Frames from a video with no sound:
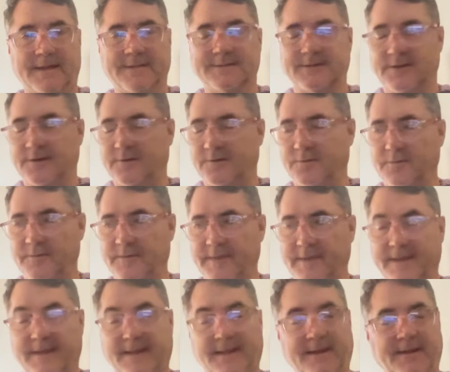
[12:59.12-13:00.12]
so
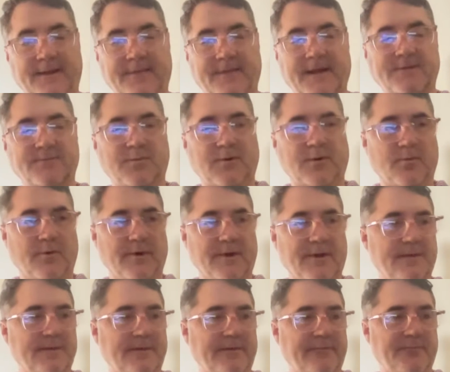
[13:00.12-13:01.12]
and that's where
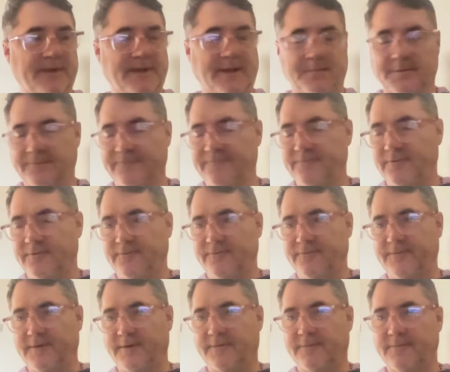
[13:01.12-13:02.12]
we have been able to
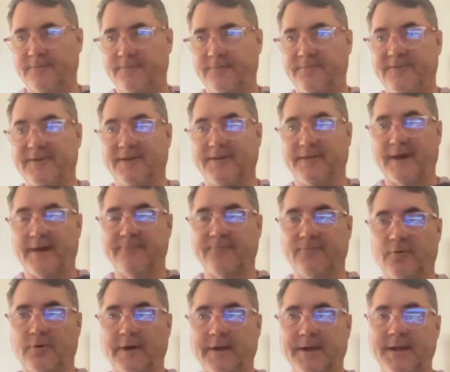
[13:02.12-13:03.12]
fill that
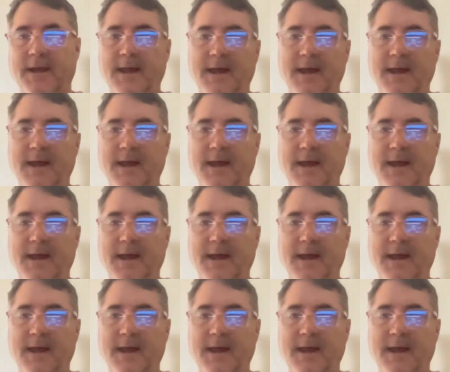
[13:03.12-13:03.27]
void.